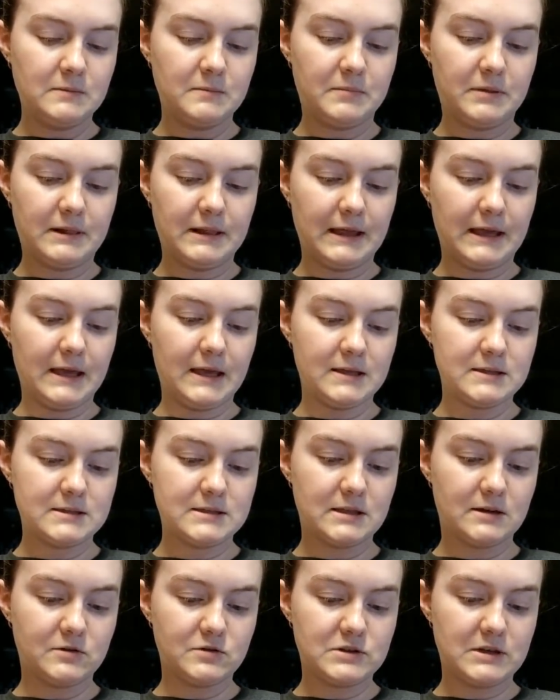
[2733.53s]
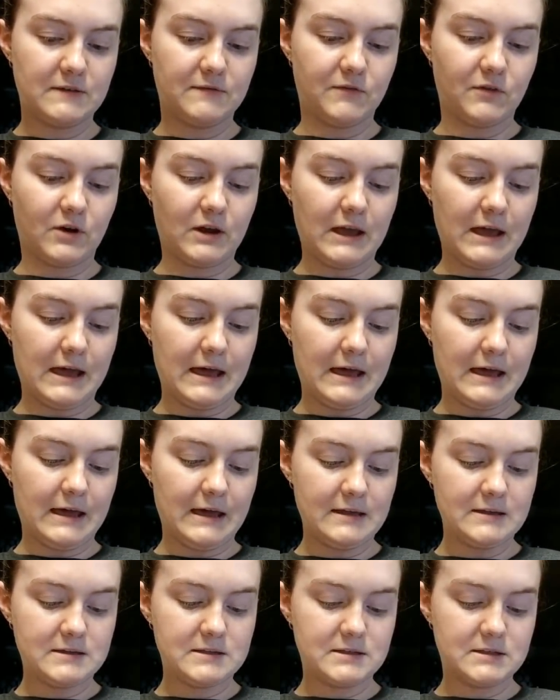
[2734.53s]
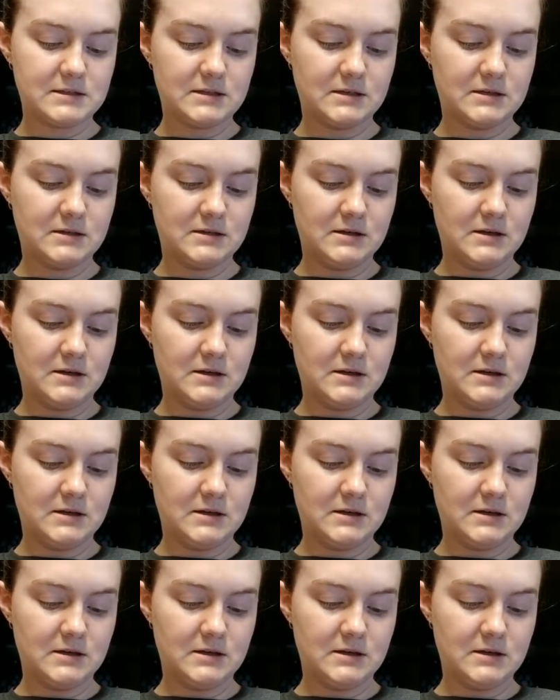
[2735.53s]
plants that are safe for cats.